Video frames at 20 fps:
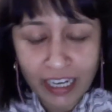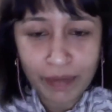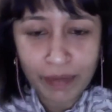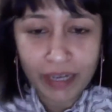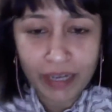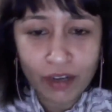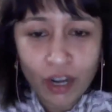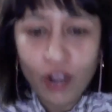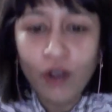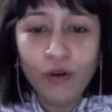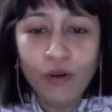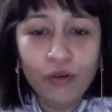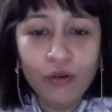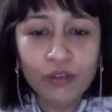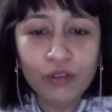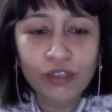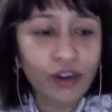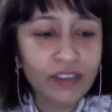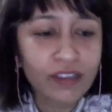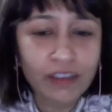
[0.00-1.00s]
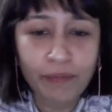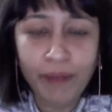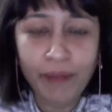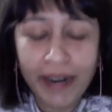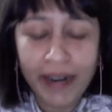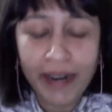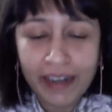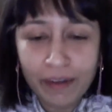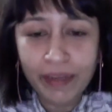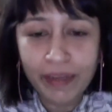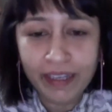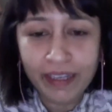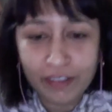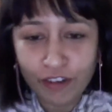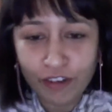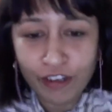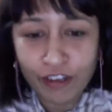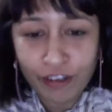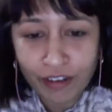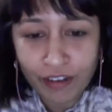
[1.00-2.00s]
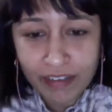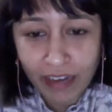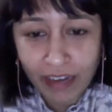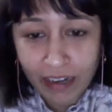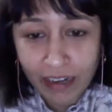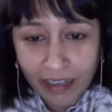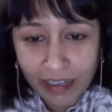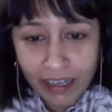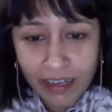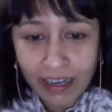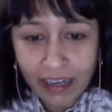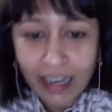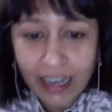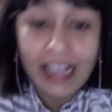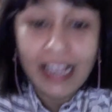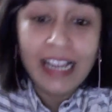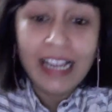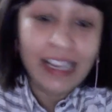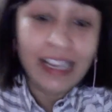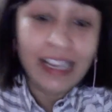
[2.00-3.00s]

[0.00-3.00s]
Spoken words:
I mean, who thought the pandemic is going to result in